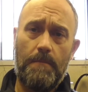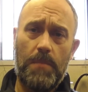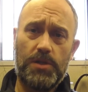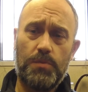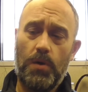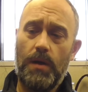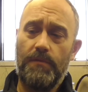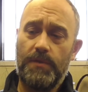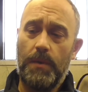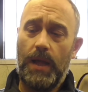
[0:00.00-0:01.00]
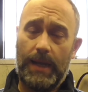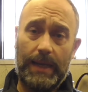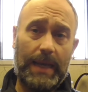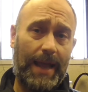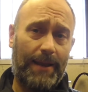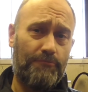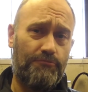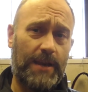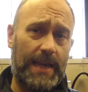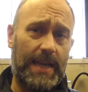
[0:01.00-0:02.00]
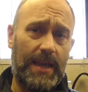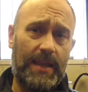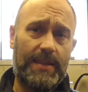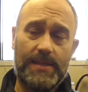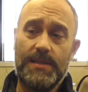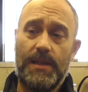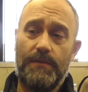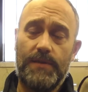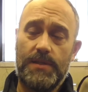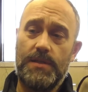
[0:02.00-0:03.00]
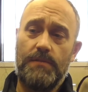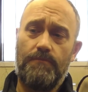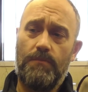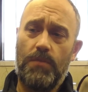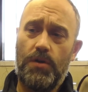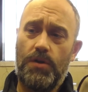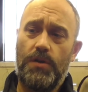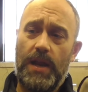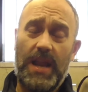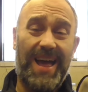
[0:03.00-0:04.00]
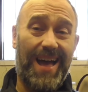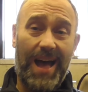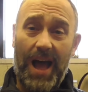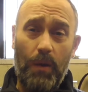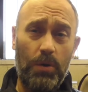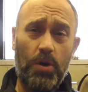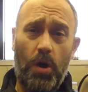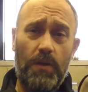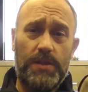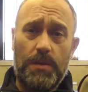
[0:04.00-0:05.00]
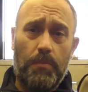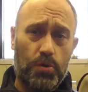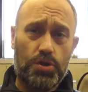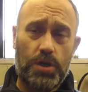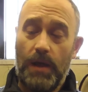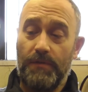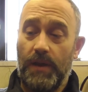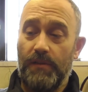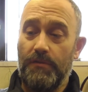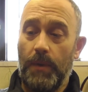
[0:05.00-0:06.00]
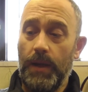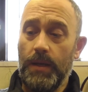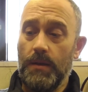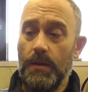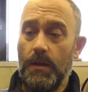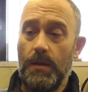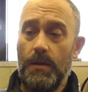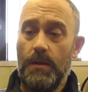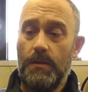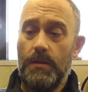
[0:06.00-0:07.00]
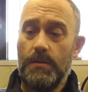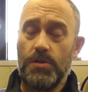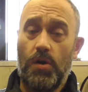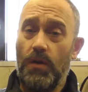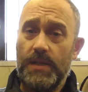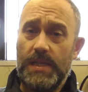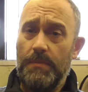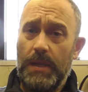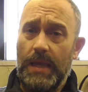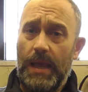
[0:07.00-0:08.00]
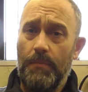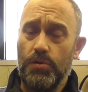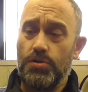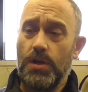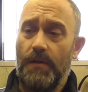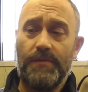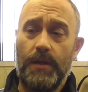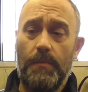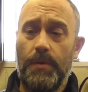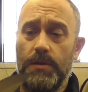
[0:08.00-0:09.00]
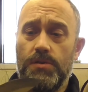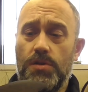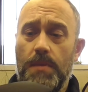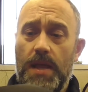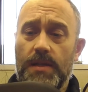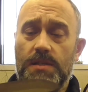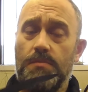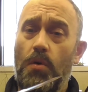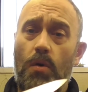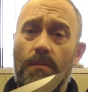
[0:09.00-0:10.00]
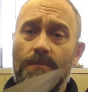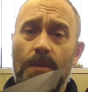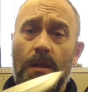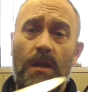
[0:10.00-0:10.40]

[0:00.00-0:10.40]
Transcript: Much more comfortable handle, and I really like this knife. This is a great, I wouldn't call this a bushcraft knife, mine. It's called a DBK bushcrafter, but to me it's more